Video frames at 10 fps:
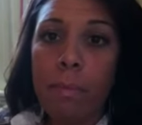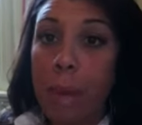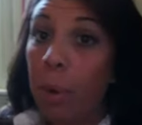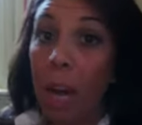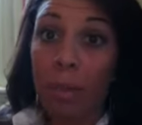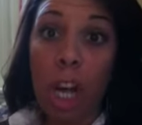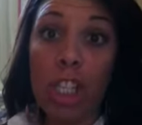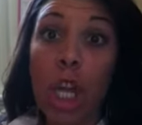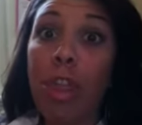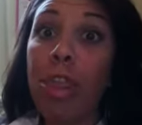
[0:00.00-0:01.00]
People have
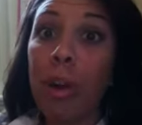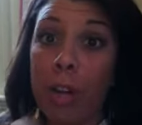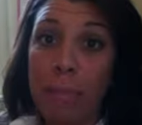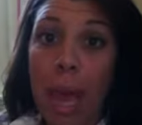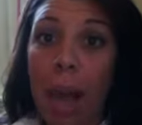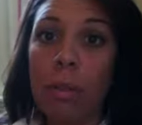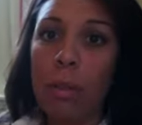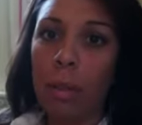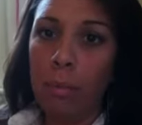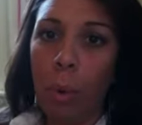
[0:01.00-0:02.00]
lost 30
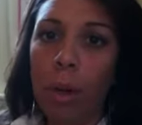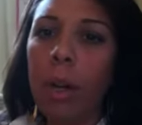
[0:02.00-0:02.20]
pounds or more.